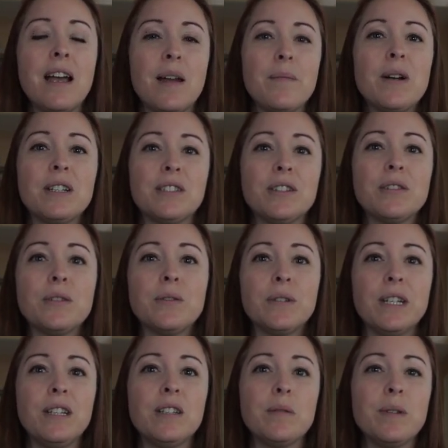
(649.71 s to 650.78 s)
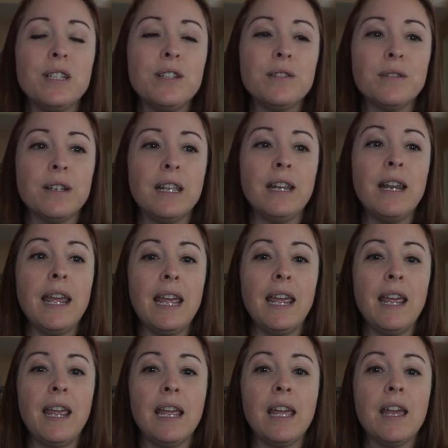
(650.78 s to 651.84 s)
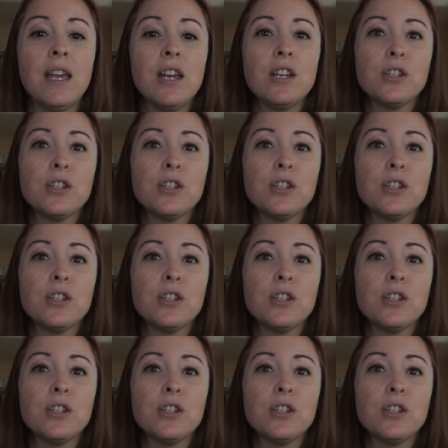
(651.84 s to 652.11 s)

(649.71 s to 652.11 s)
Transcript: I'm also going to be doing a